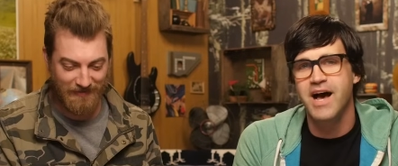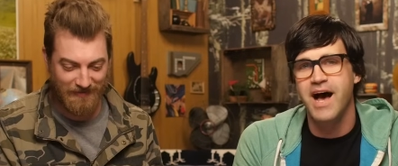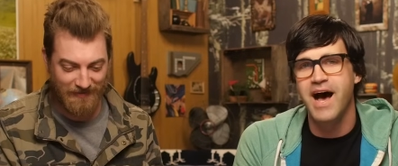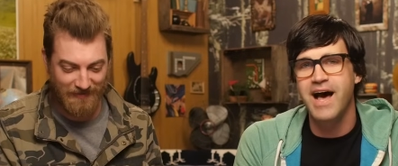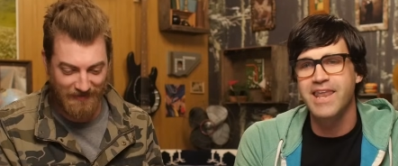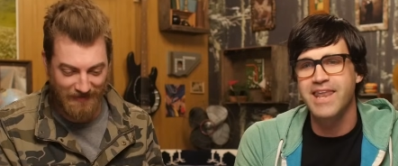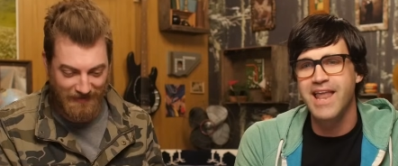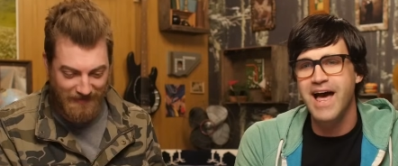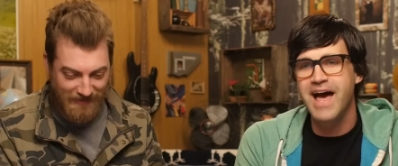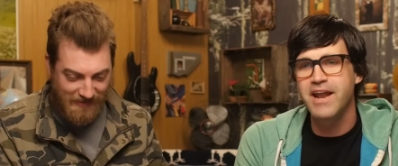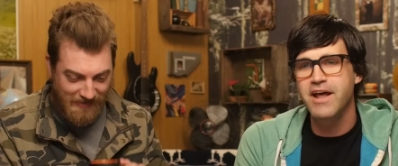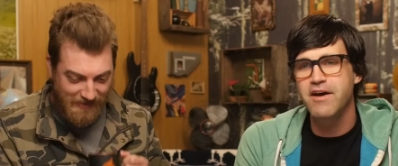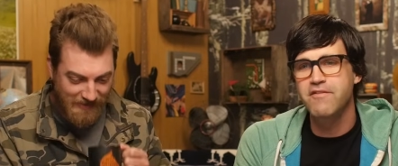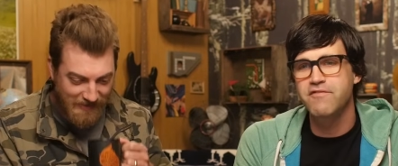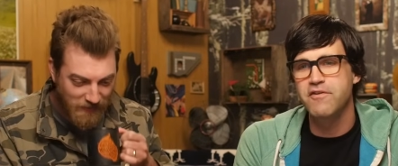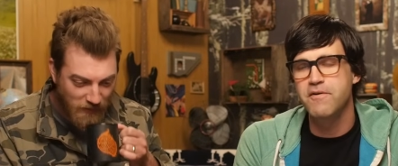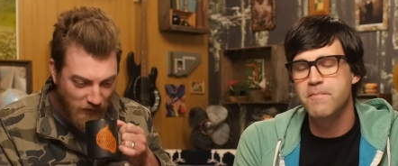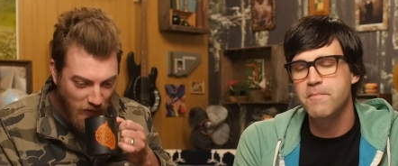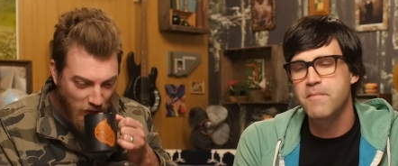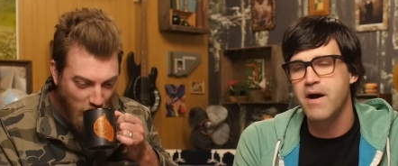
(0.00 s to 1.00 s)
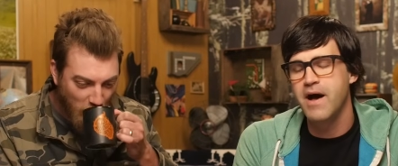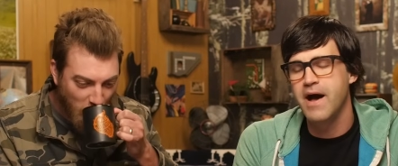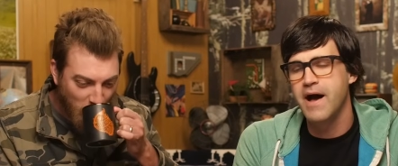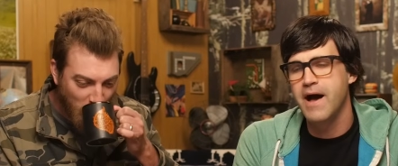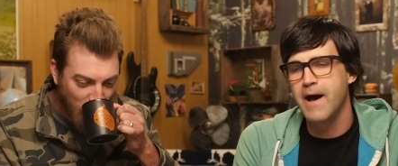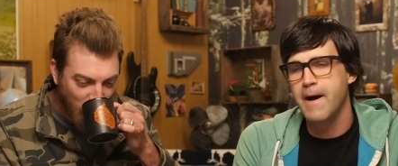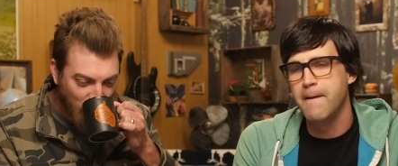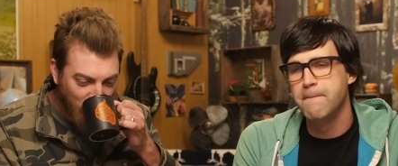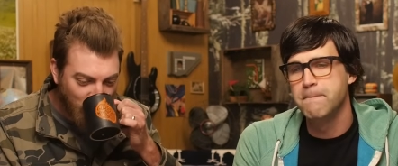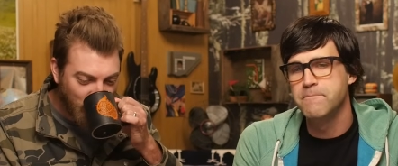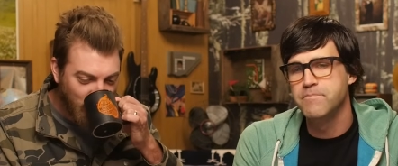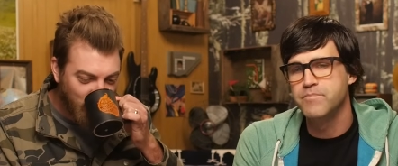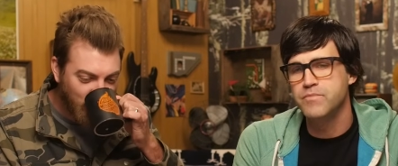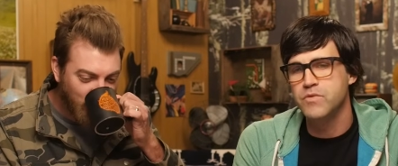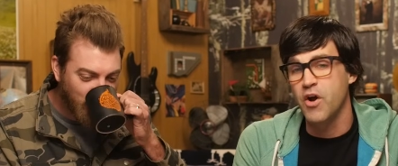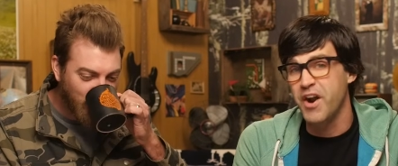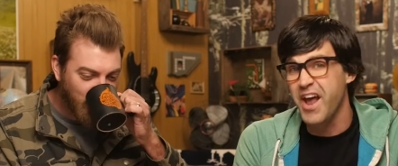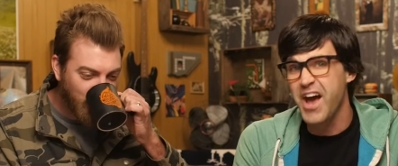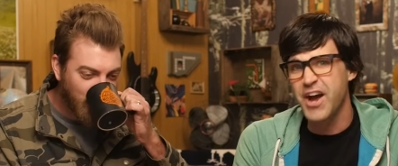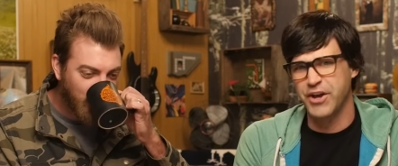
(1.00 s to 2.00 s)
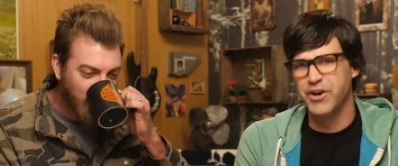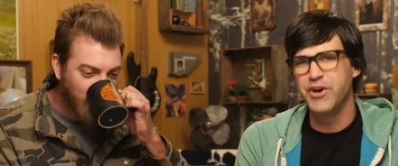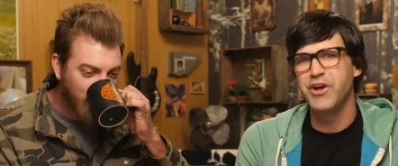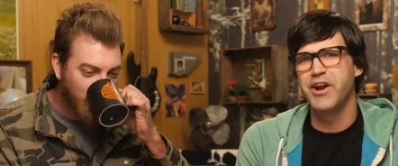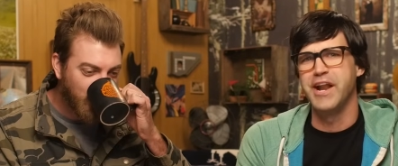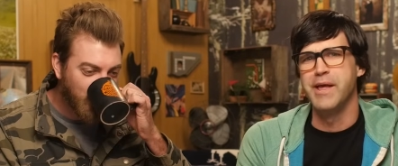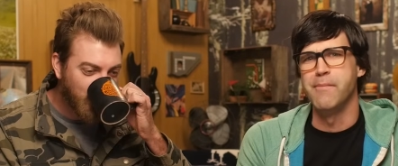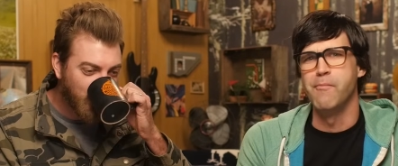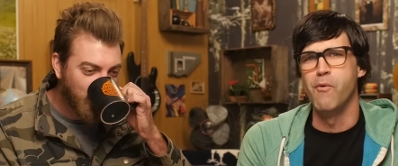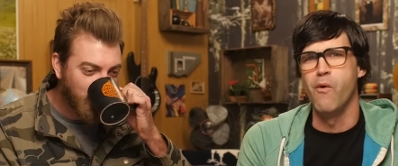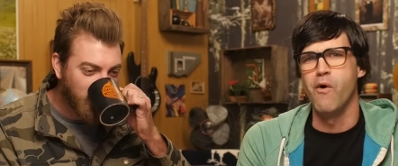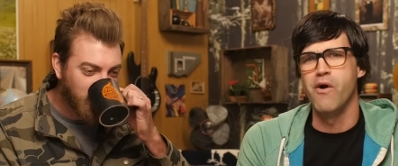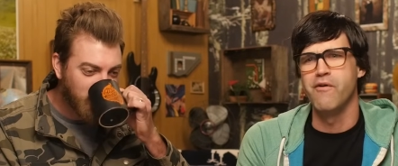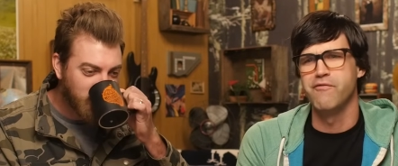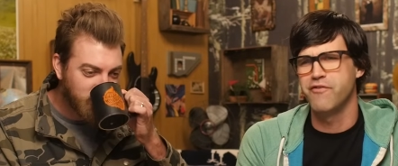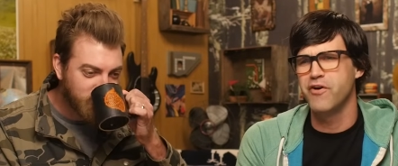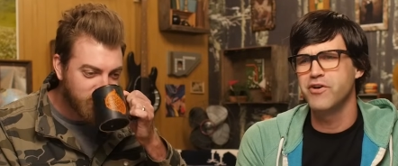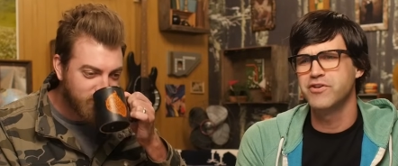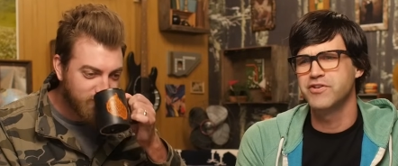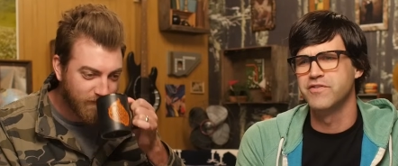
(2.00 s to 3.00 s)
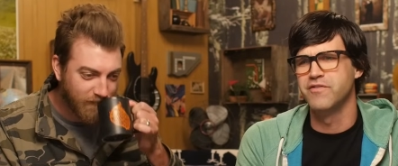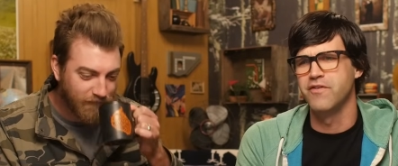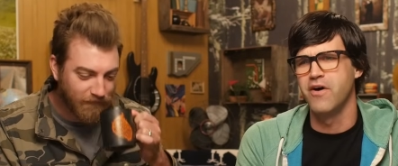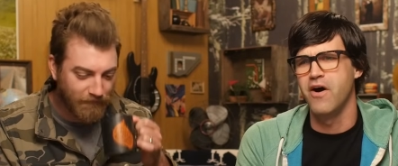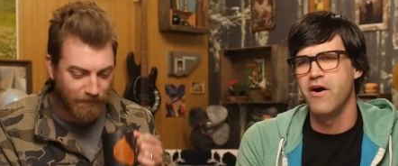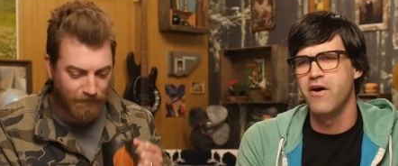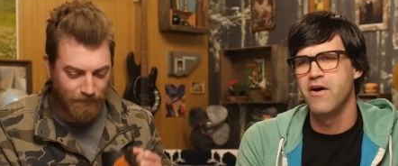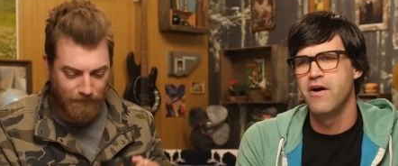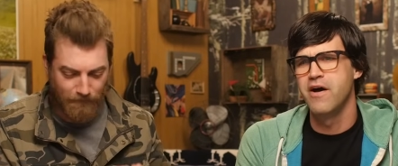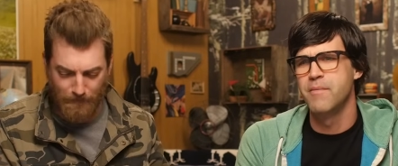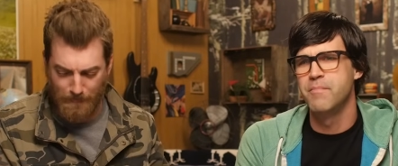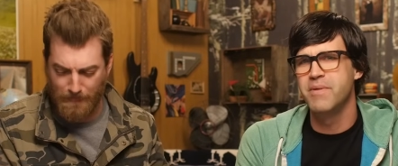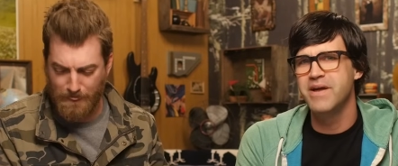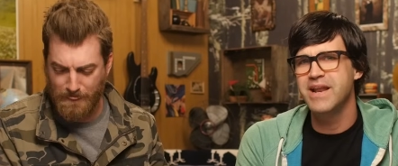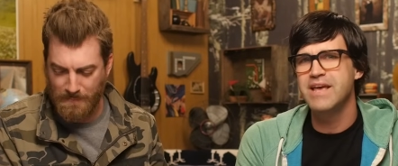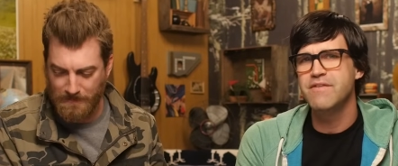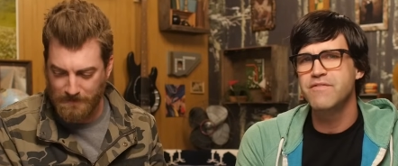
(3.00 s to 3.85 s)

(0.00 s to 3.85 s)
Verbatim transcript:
Speaker 1: A lot of them are not good anymore, first of all. But